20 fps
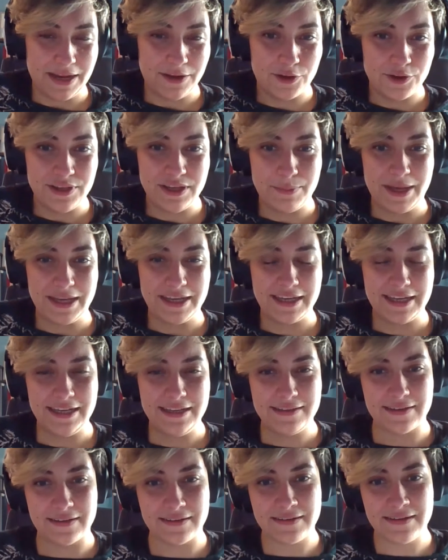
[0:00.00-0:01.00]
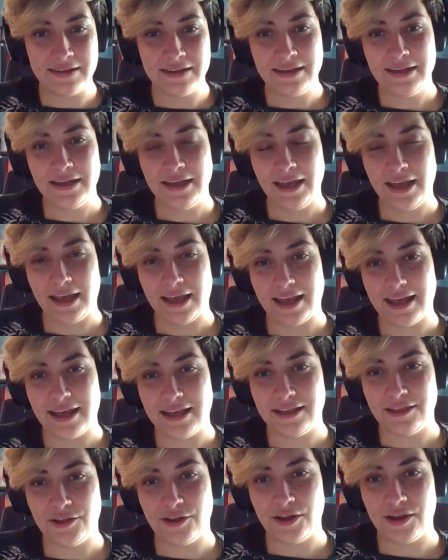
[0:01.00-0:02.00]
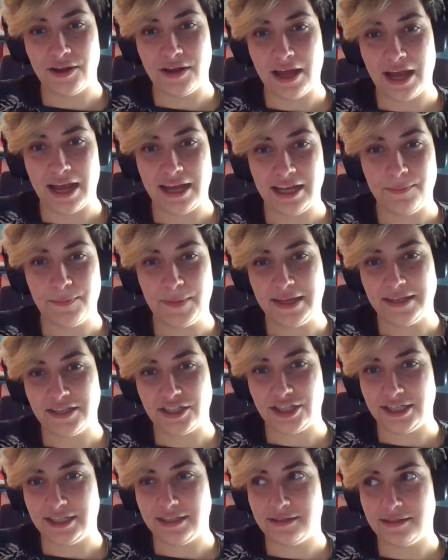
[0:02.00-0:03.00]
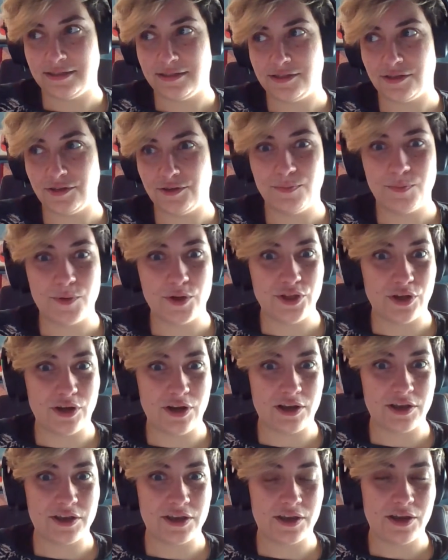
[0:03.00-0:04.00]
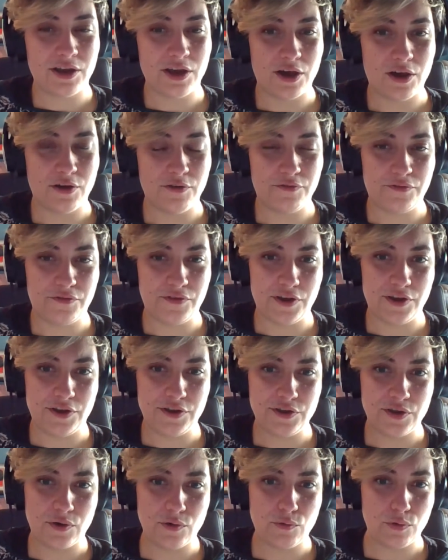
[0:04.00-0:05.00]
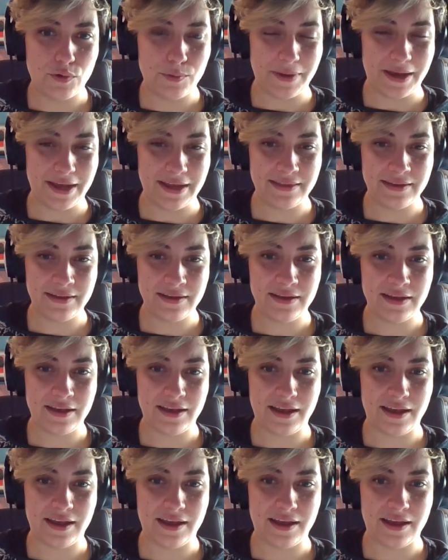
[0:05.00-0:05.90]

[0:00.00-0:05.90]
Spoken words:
by René Magritte, and I imagined the monologue of a young woman